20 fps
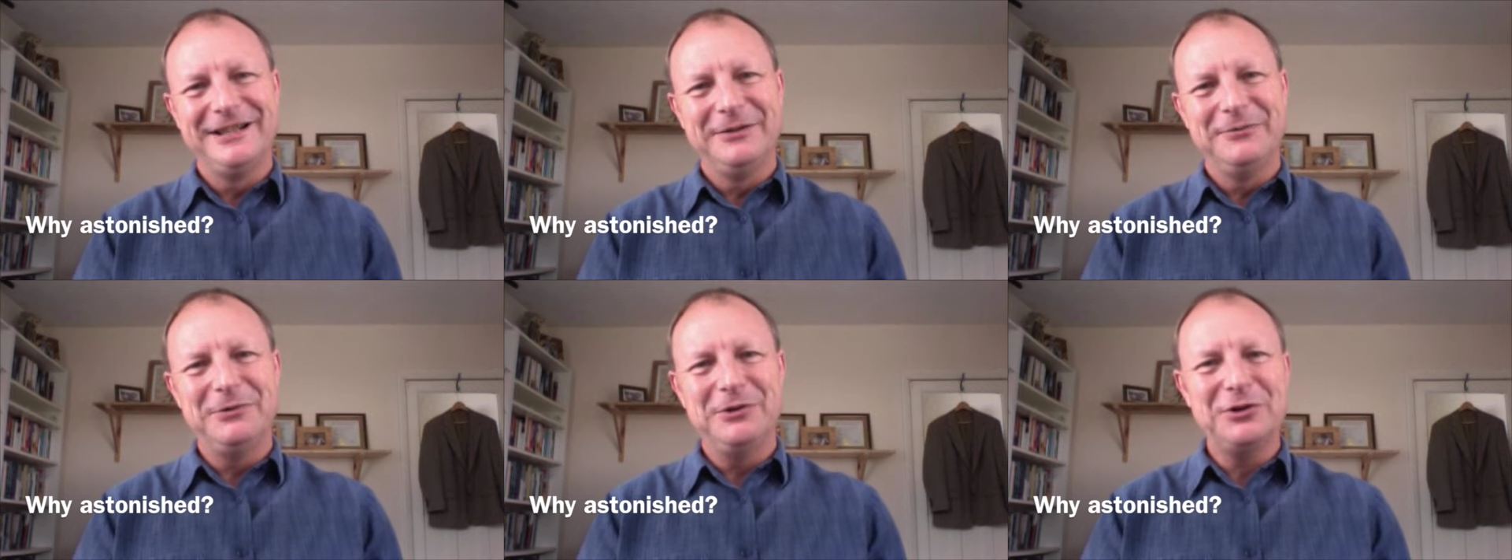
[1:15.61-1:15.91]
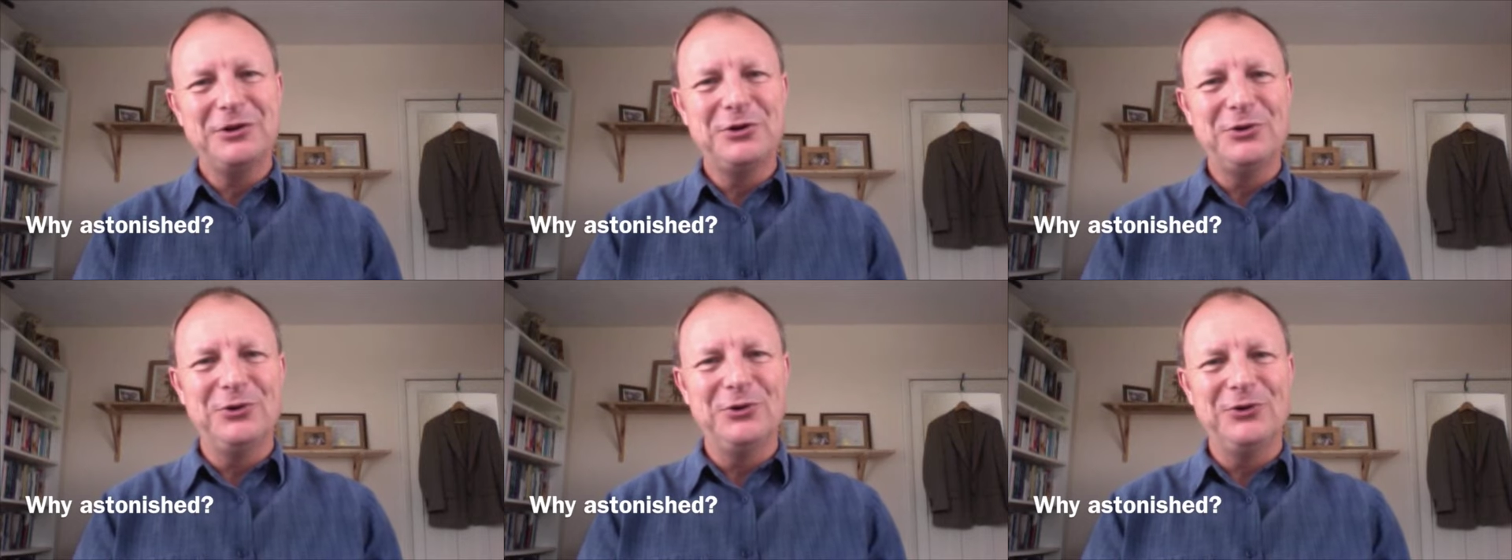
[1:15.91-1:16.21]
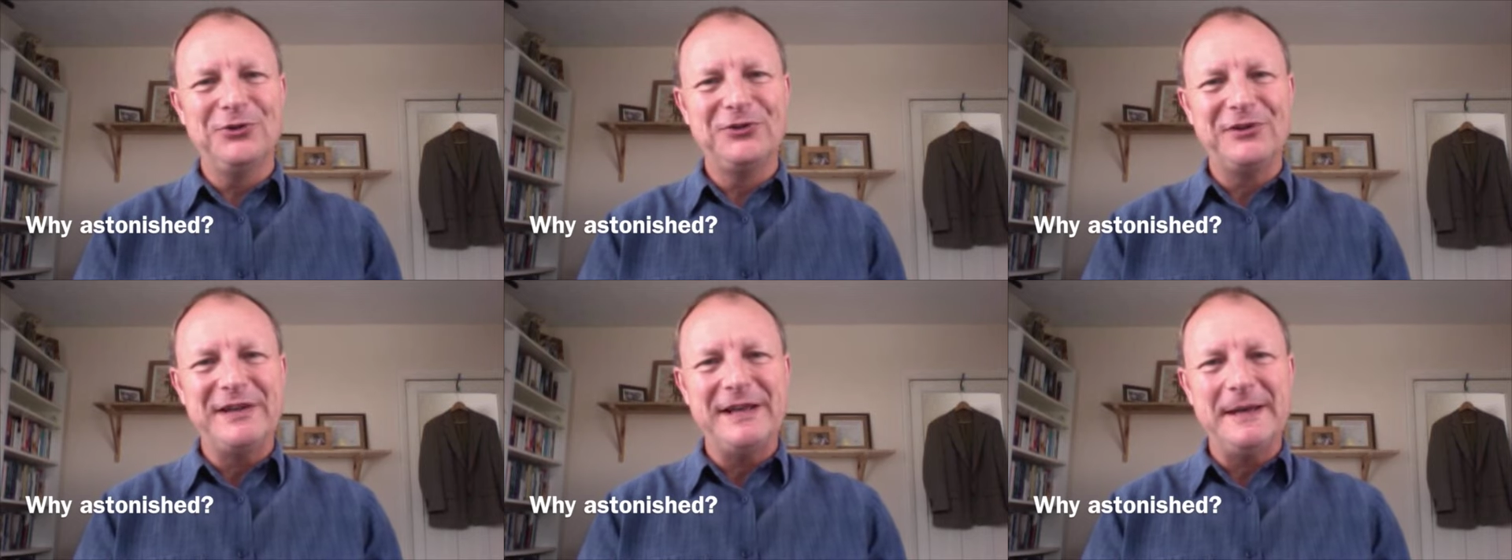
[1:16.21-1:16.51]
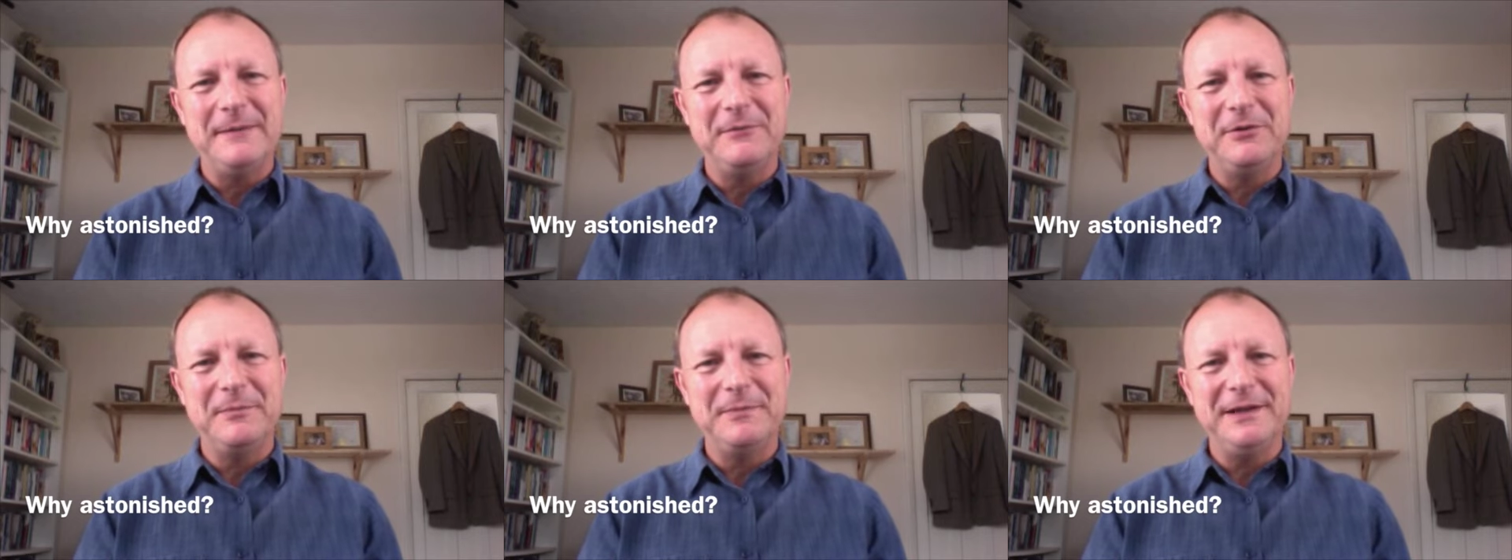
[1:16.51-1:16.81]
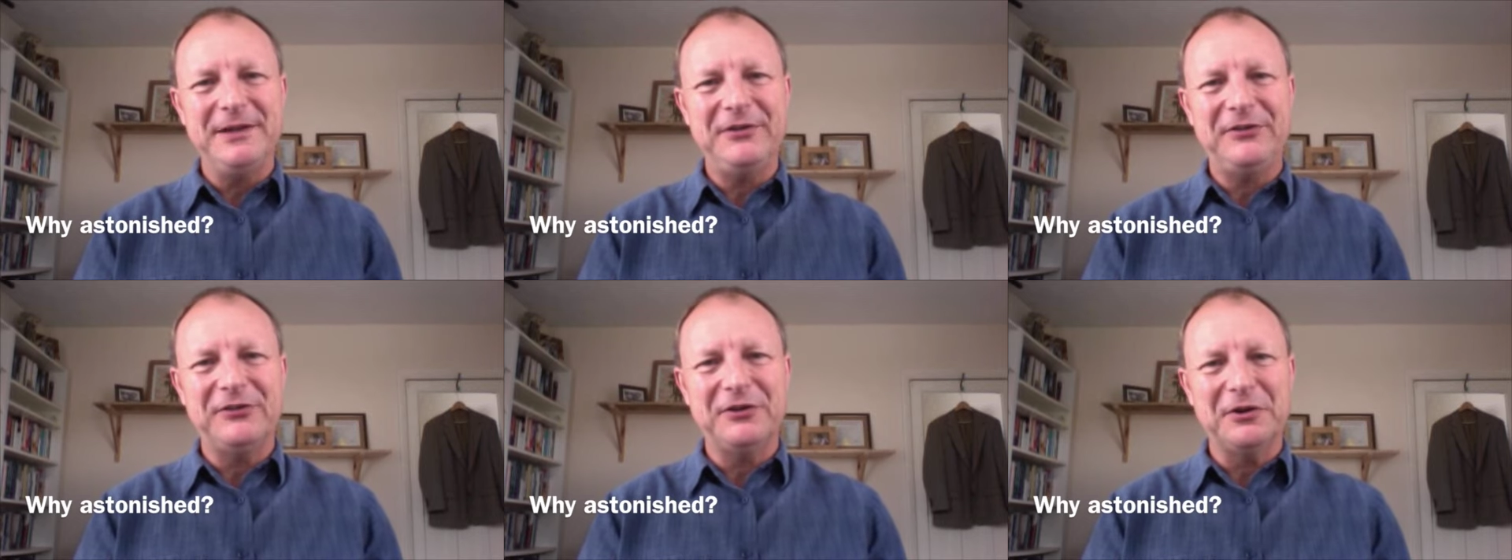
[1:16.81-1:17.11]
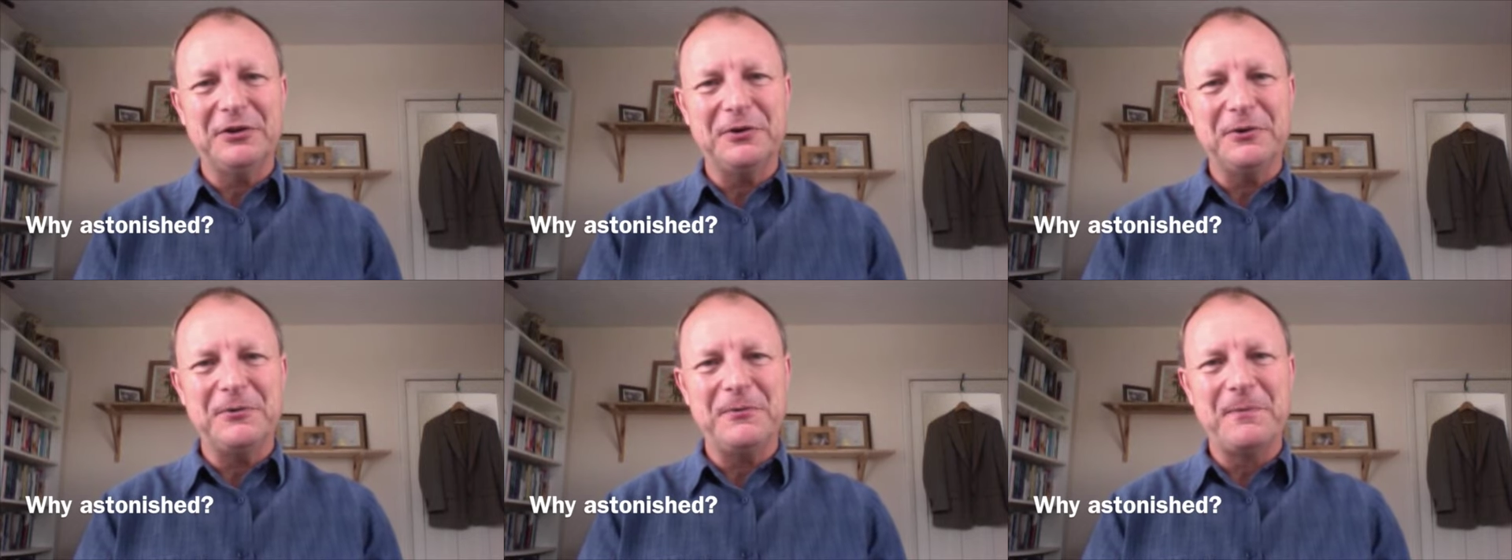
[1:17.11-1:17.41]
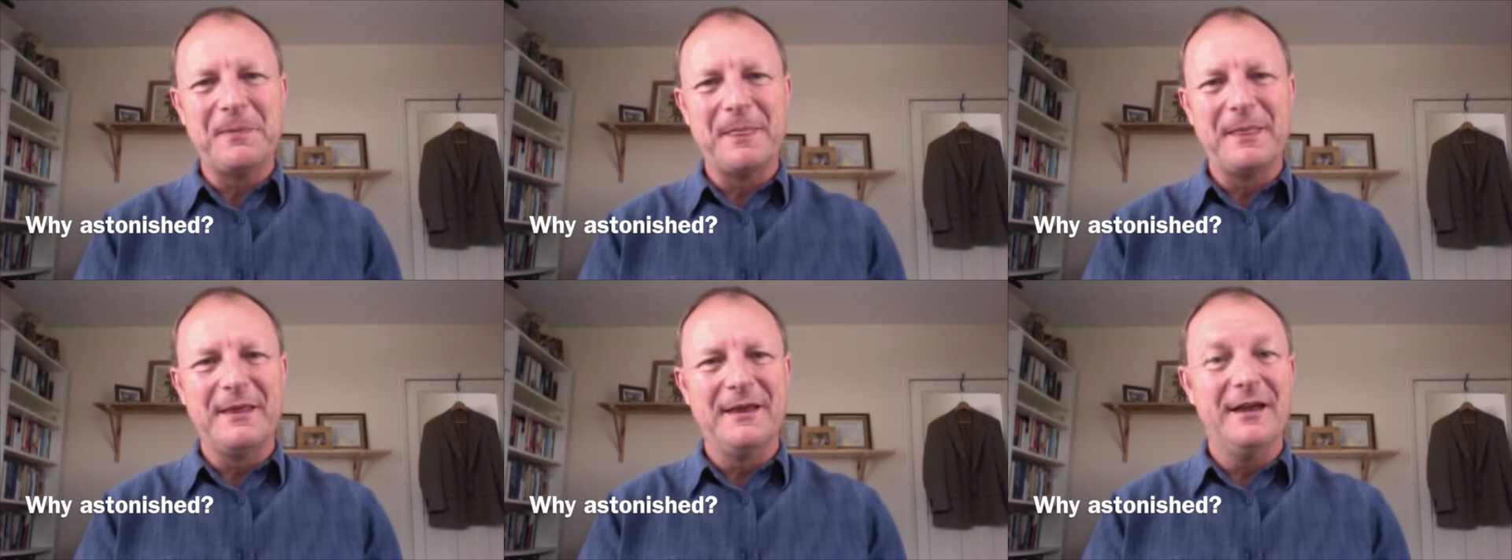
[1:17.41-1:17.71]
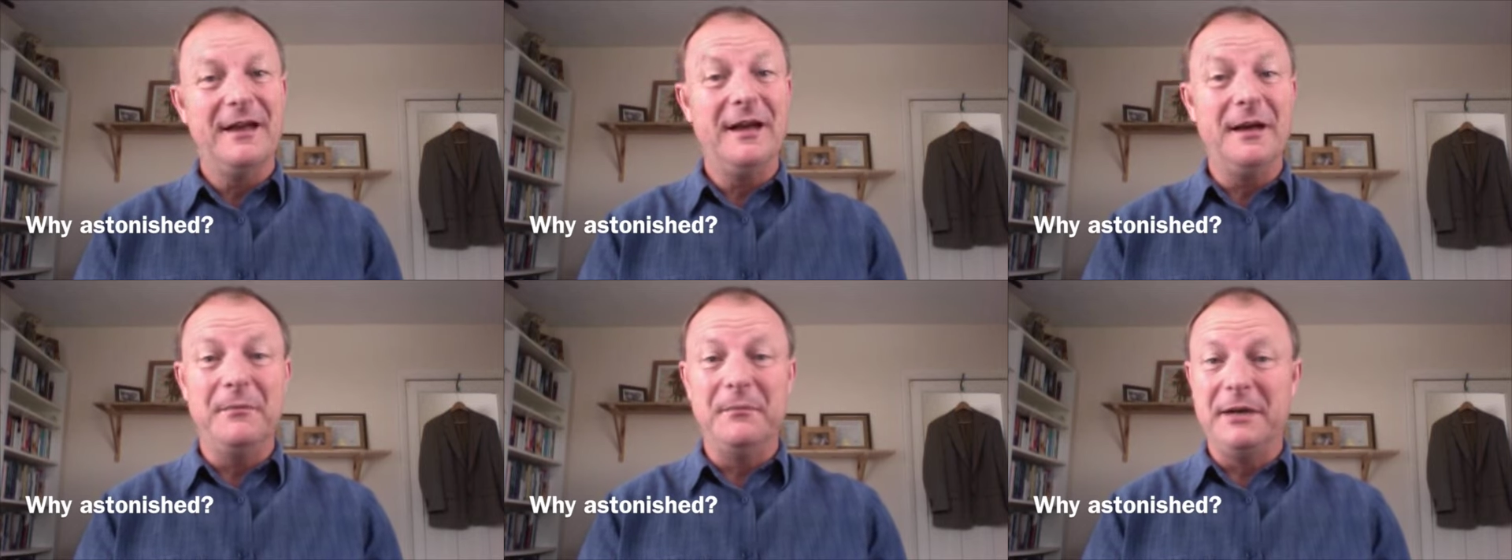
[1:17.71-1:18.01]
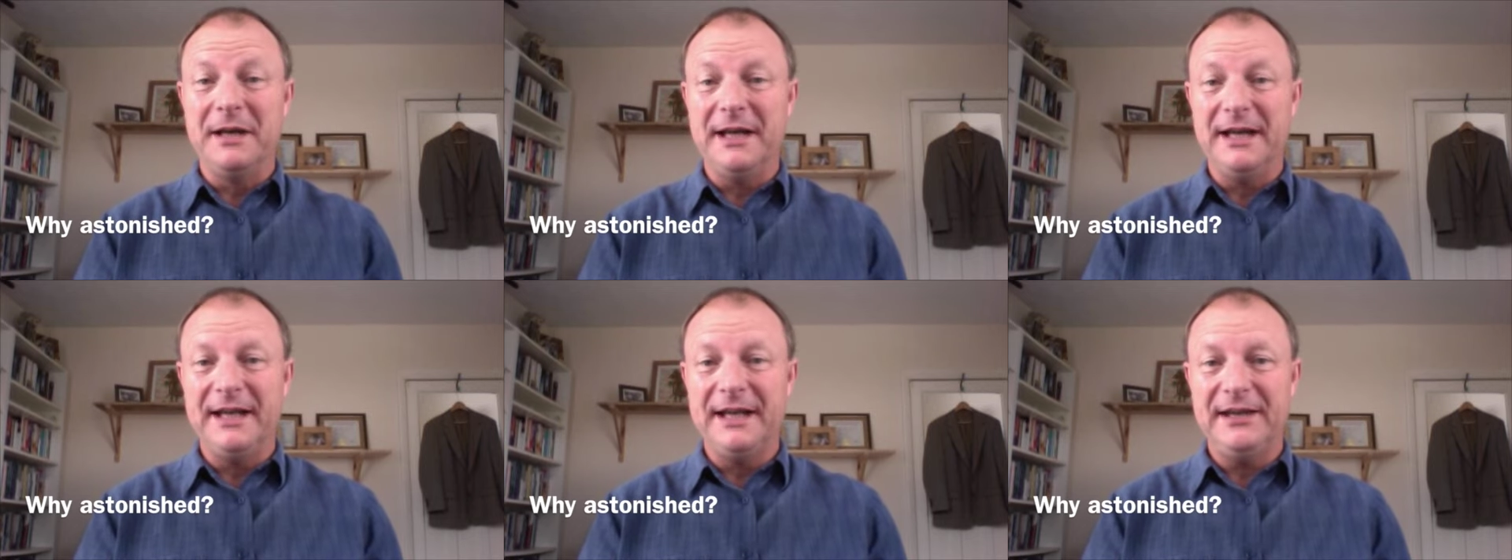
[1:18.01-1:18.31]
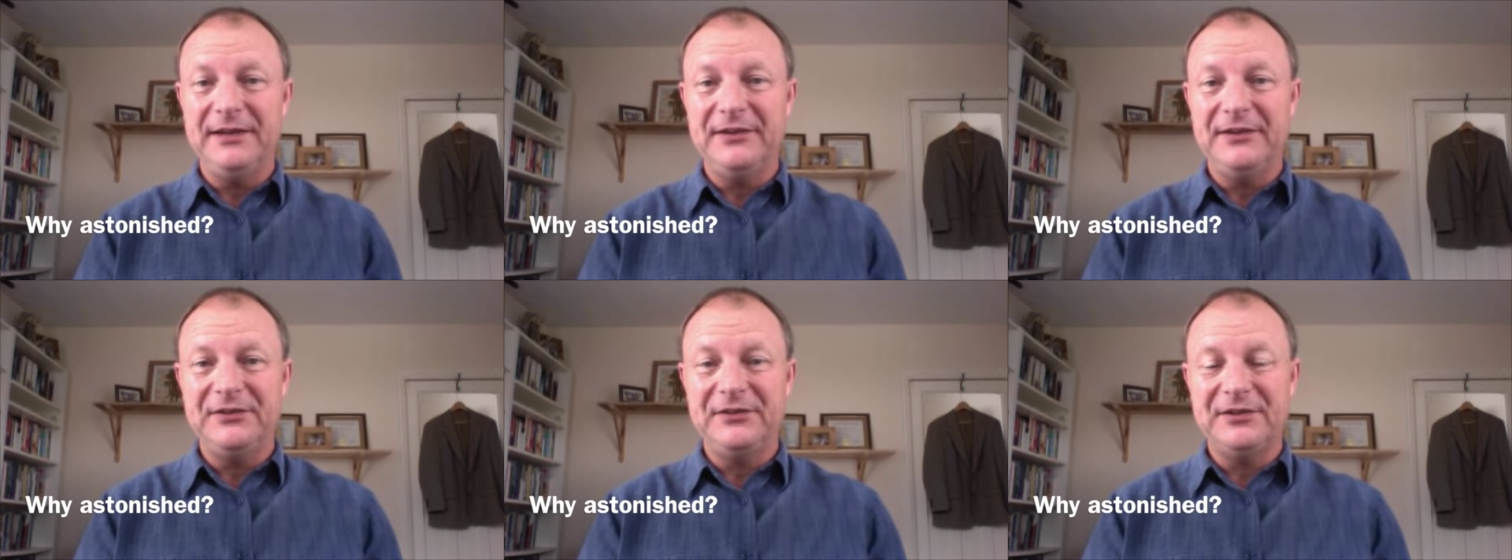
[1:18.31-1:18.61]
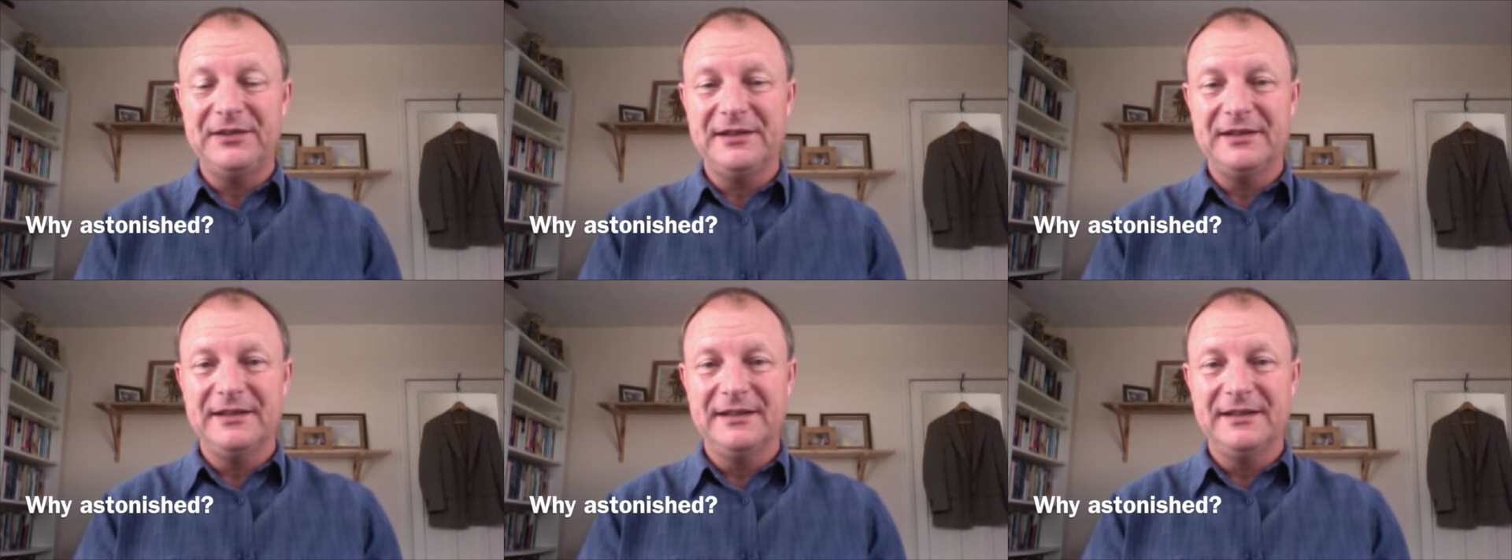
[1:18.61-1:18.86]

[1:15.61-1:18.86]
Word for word: What caused them to be so amazed?